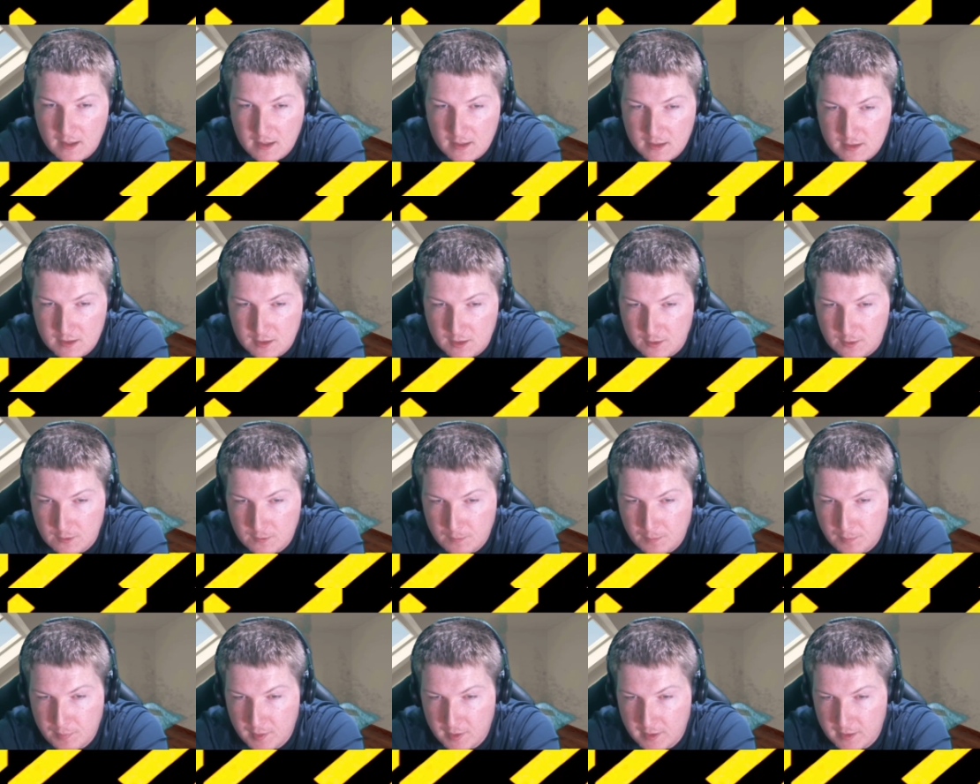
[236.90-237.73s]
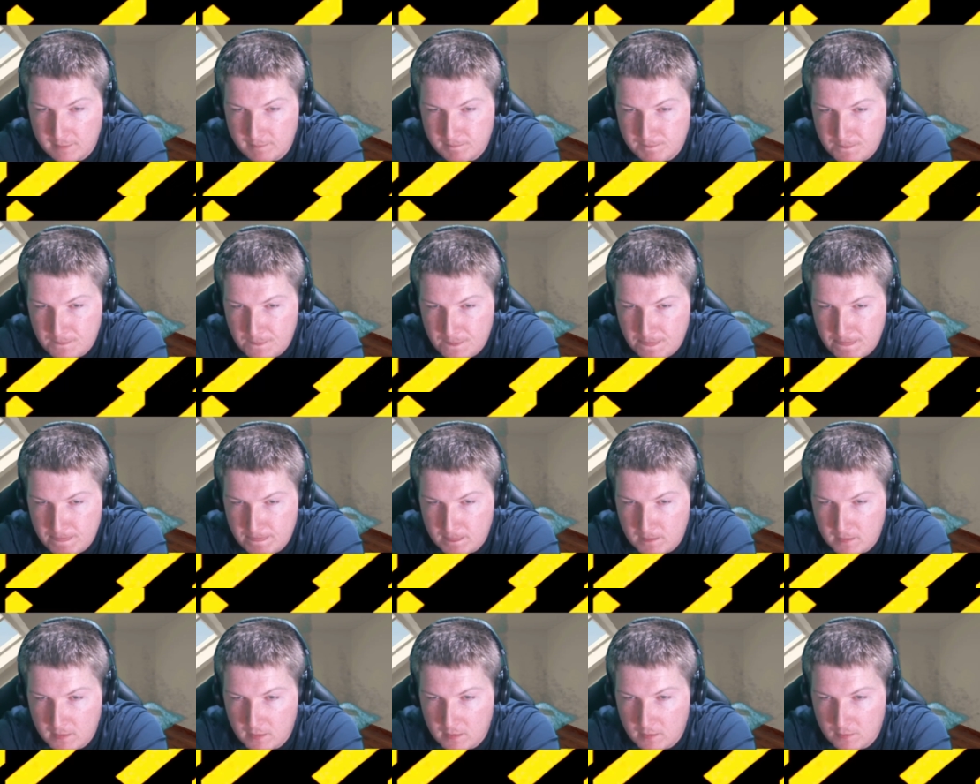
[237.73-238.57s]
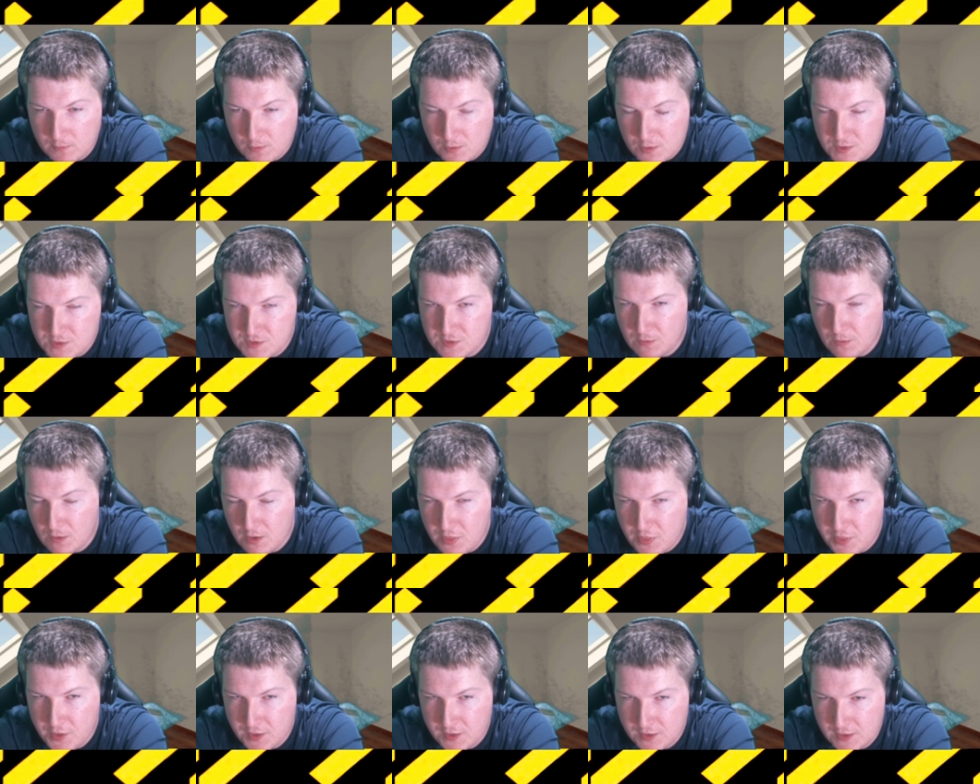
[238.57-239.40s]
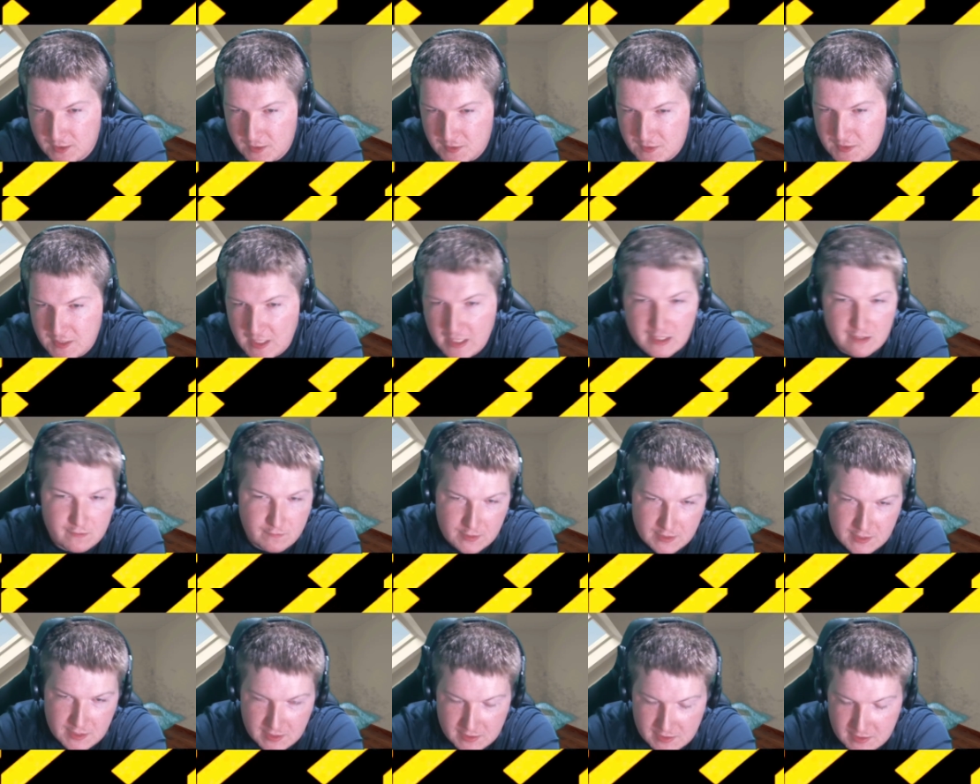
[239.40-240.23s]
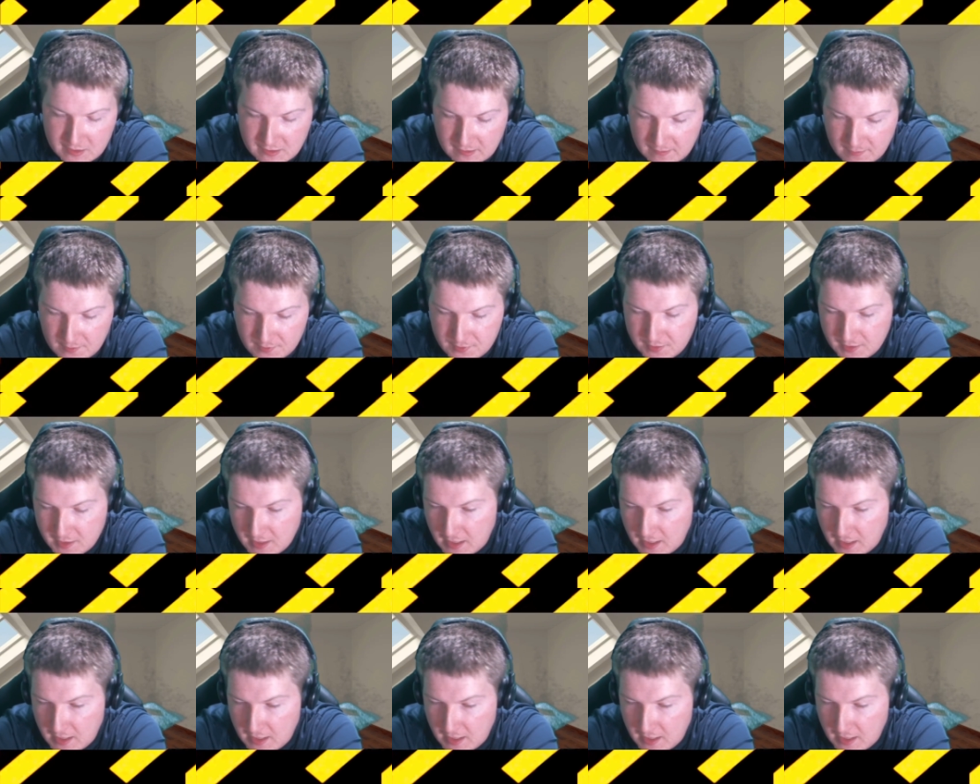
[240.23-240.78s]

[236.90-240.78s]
you know. But, of course, the one thing that is kind of addicting about the